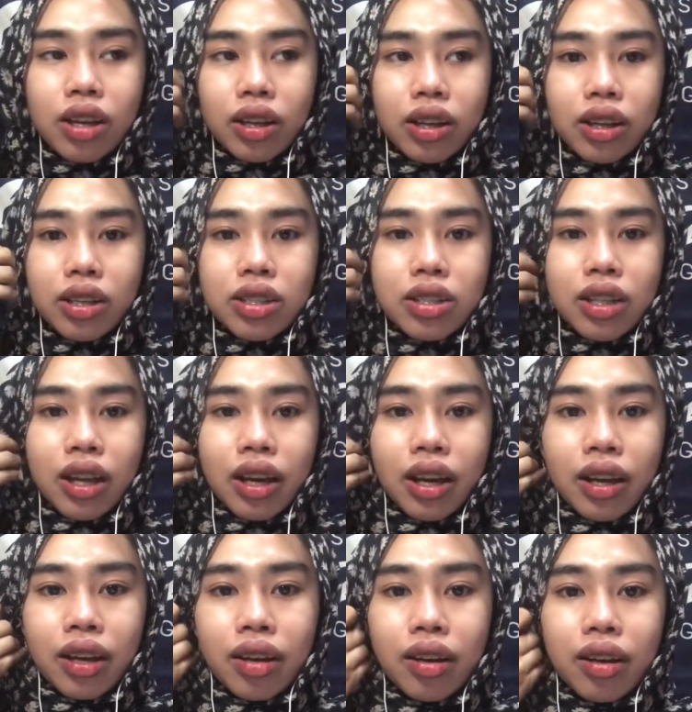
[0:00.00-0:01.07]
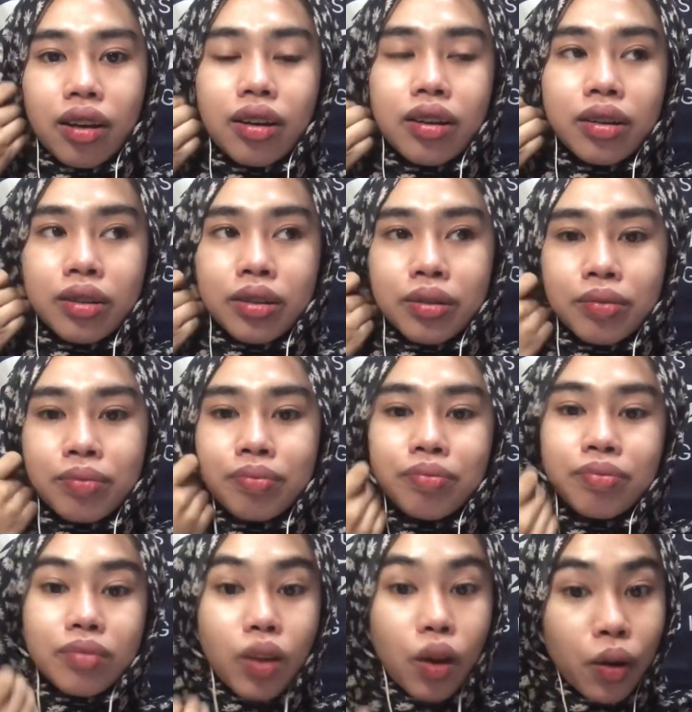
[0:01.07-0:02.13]
Because like,
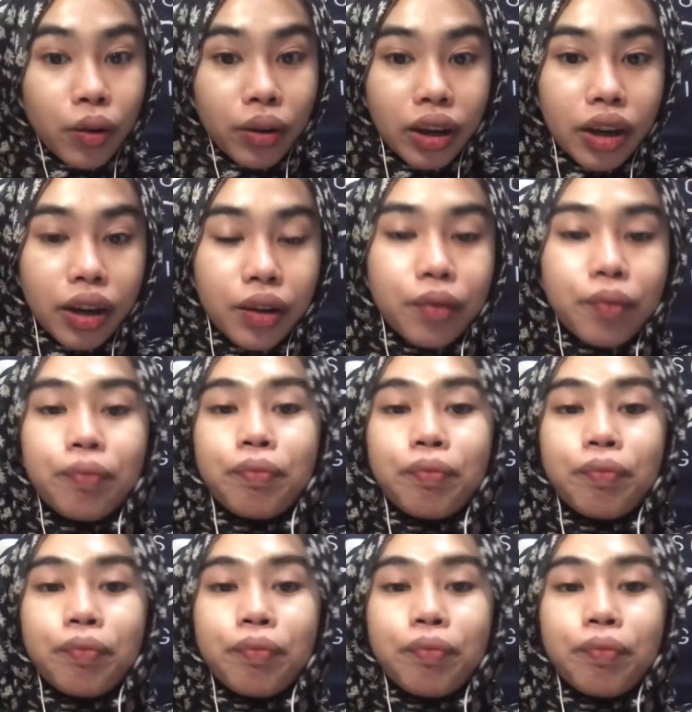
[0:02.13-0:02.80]
okay.